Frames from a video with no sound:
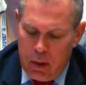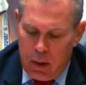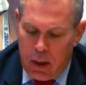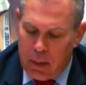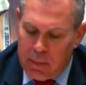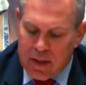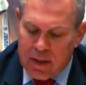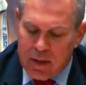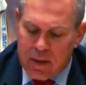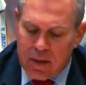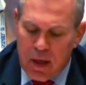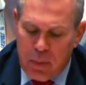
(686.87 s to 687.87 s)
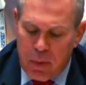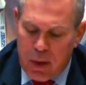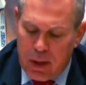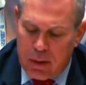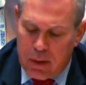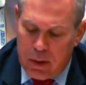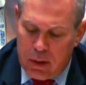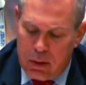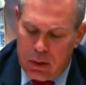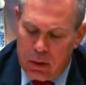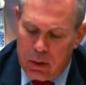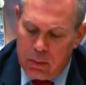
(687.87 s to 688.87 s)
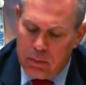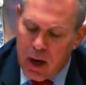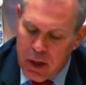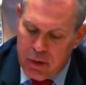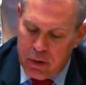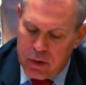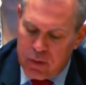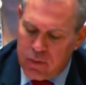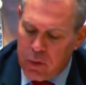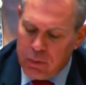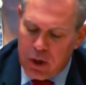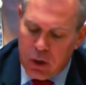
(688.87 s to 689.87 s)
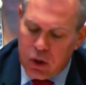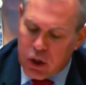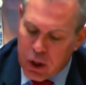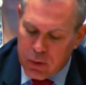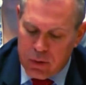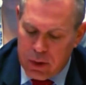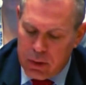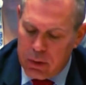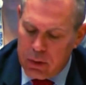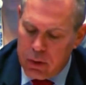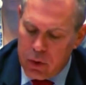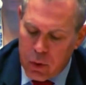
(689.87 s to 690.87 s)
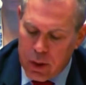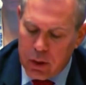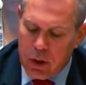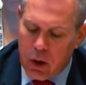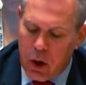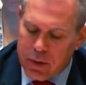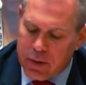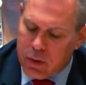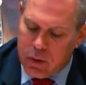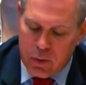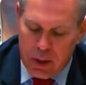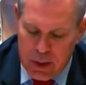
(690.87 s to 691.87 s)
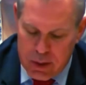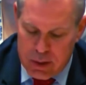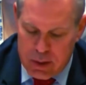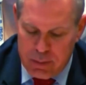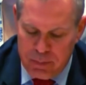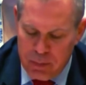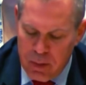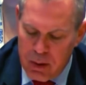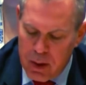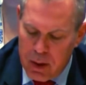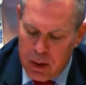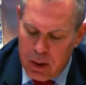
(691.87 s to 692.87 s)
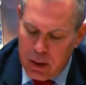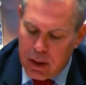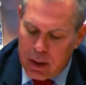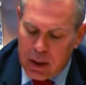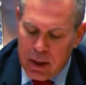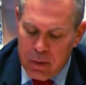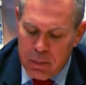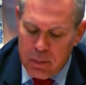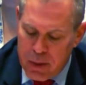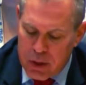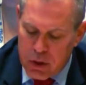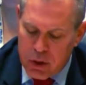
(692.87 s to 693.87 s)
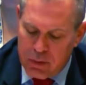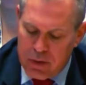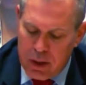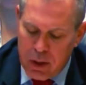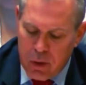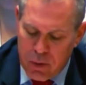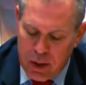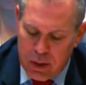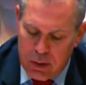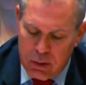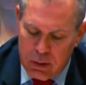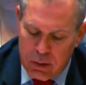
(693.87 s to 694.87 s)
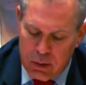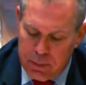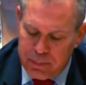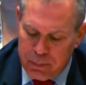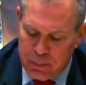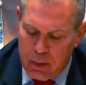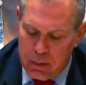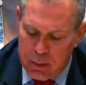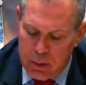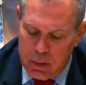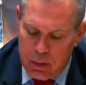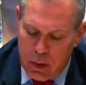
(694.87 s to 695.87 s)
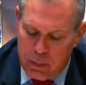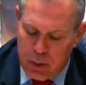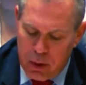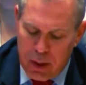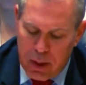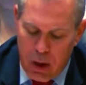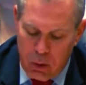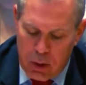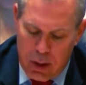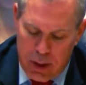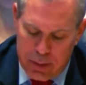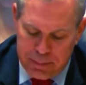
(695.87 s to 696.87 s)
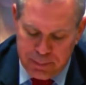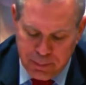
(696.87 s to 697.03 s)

Hamas has separated mothers from their children during the hostage release in a clear breach of the agreed upon outline